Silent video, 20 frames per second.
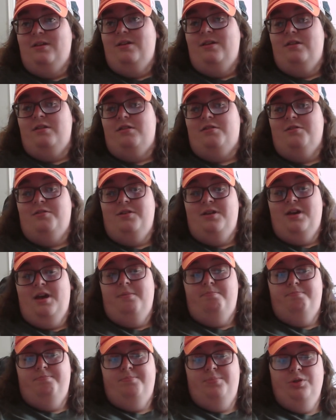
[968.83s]
And so, yeah,
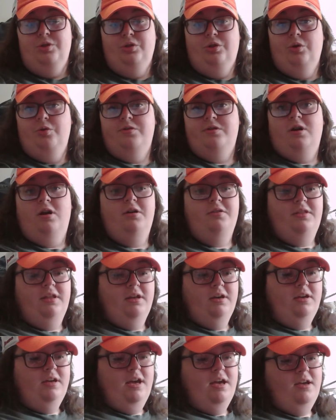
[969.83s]
those are
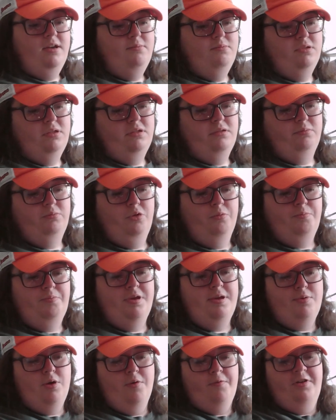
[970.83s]
the games. We'll
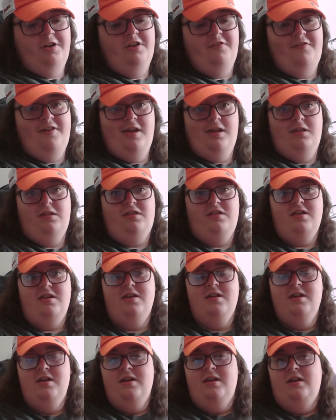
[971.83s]
peek over into
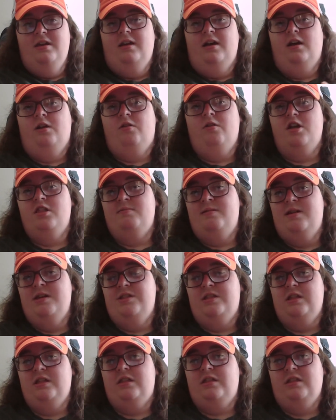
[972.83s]
fantasy. Across my
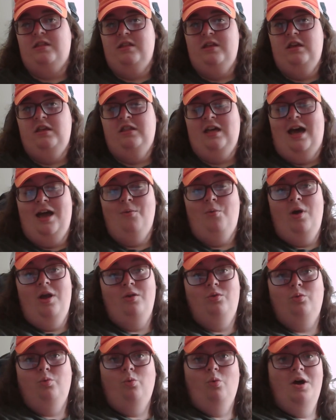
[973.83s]
6 leagues, I
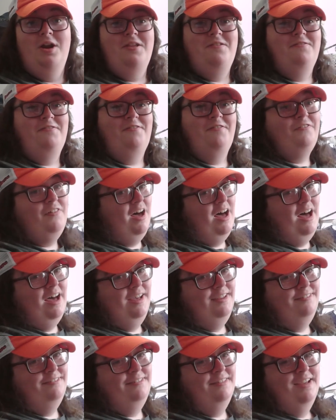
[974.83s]
went
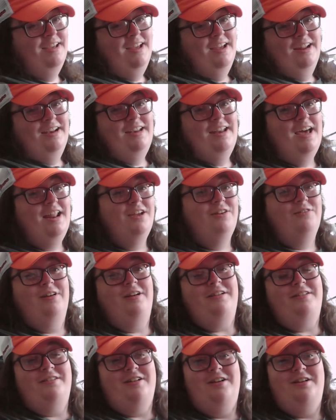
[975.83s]
1-5. Not a
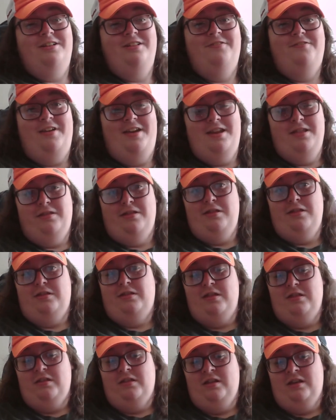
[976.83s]
great start to the fantasy
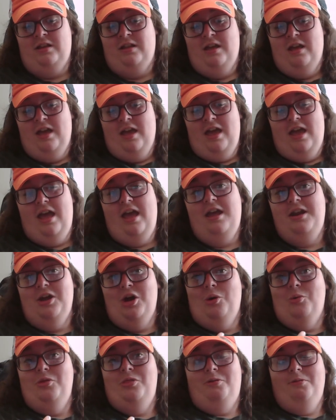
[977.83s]
season. And
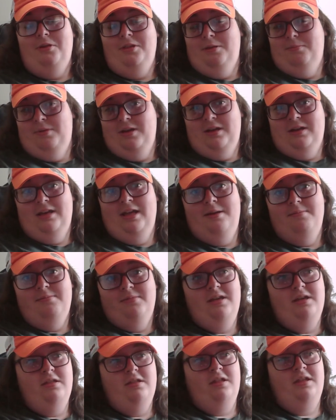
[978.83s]
0-3 in the big name
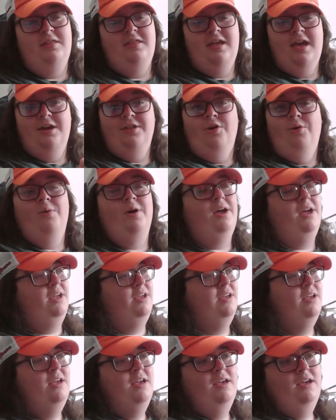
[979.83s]
leagues, in the
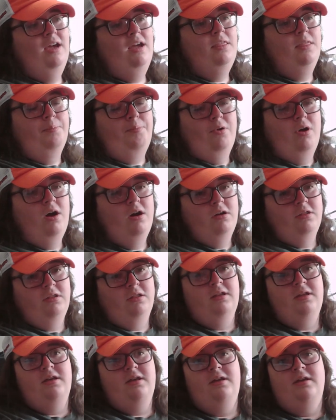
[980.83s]
LOA, in the Progs
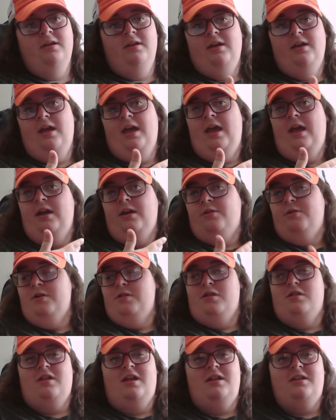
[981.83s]
League, and
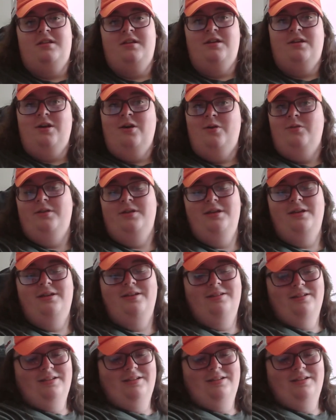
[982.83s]
Chris's Auntie and Co. League.